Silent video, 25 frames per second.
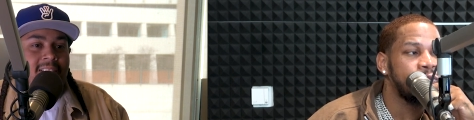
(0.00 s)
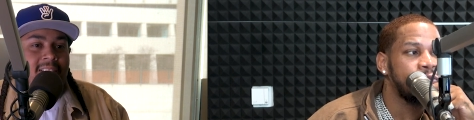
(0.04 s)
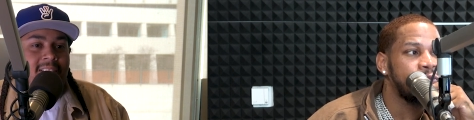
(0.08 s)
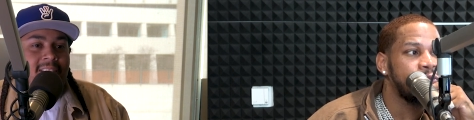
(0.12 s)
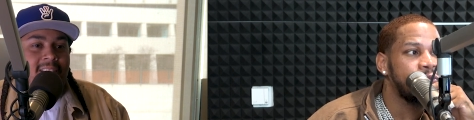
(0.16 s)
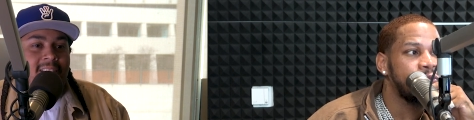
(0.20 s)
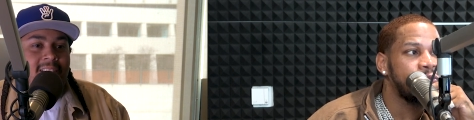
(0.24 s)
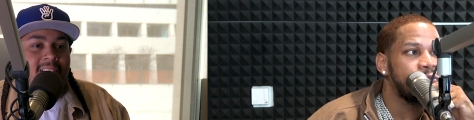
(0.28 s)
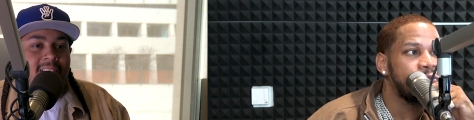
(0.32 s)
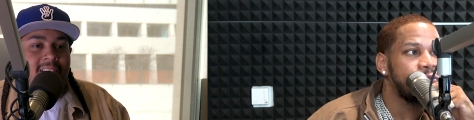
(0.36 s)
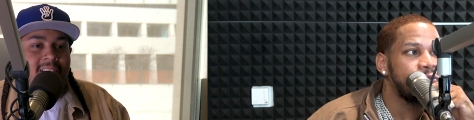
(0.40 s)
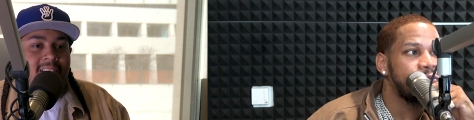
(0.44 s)

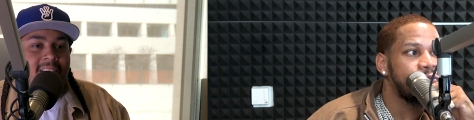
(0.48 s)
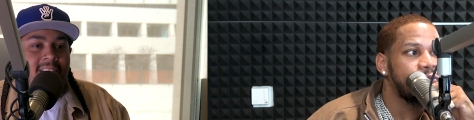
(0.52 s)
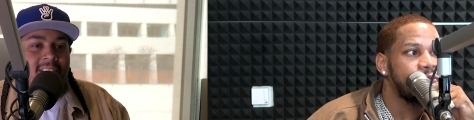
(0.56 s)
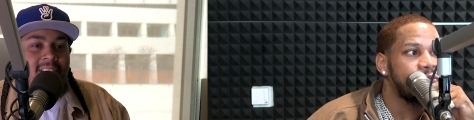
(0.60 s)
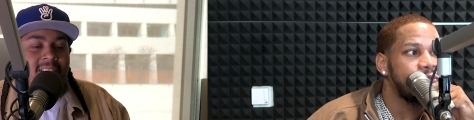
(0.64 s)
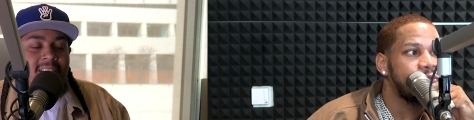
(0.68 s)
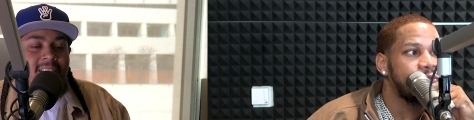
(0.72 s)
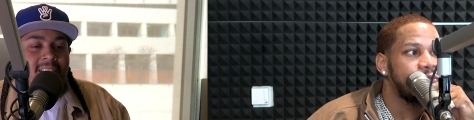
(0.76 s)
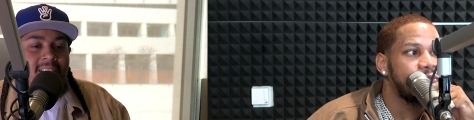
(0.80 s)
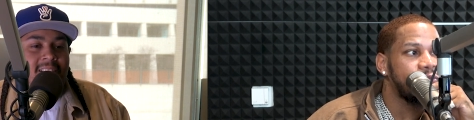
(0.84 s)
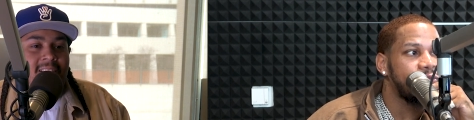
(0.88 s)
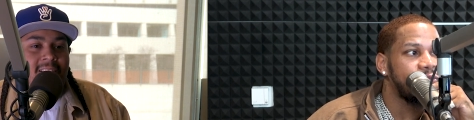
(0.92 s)

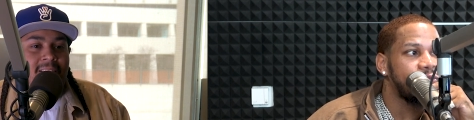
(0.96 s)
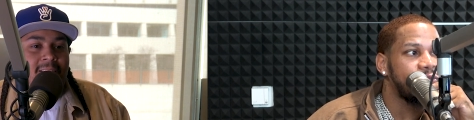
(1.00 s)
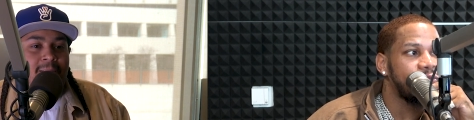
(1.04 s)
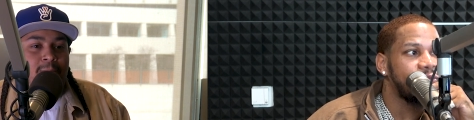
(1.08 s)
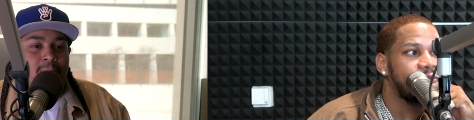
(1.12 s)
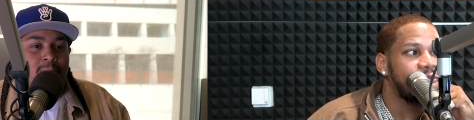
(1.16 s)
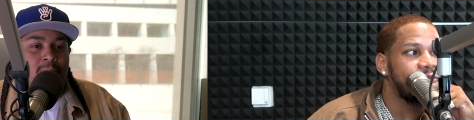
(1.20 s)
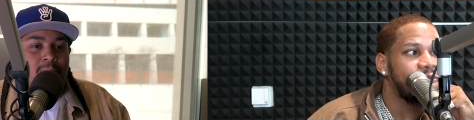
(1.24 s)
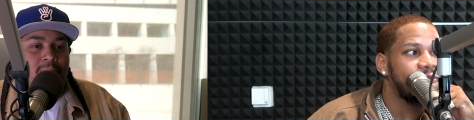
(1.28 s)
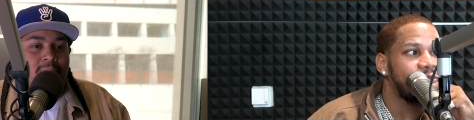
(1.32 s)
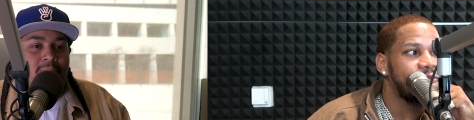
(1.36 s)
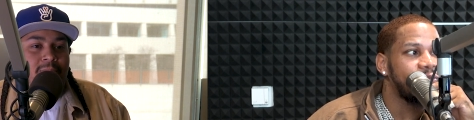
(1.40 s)

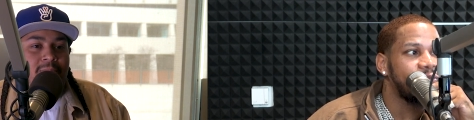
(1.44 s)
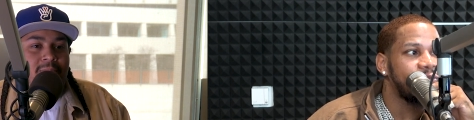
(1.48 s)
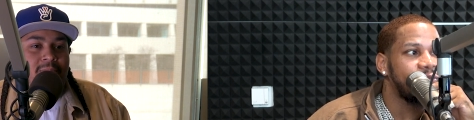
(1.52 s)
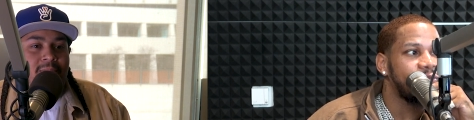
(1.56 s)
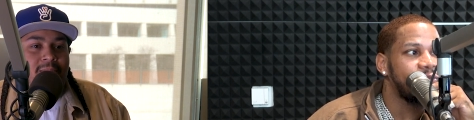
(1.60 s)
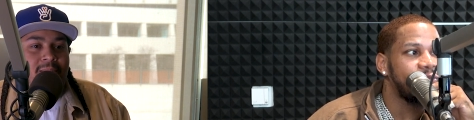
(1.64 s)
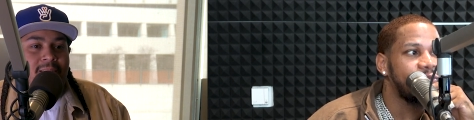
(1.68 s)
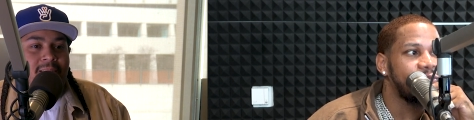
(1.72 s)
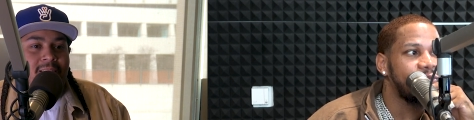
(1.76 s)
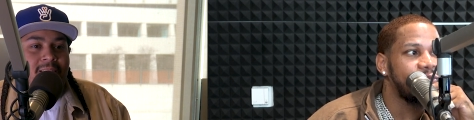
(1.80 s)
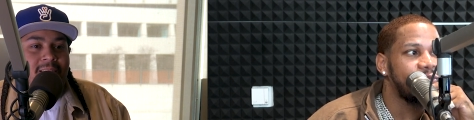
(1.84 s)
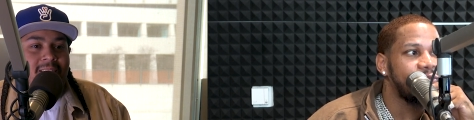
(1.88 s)
No one is speaking in this clip.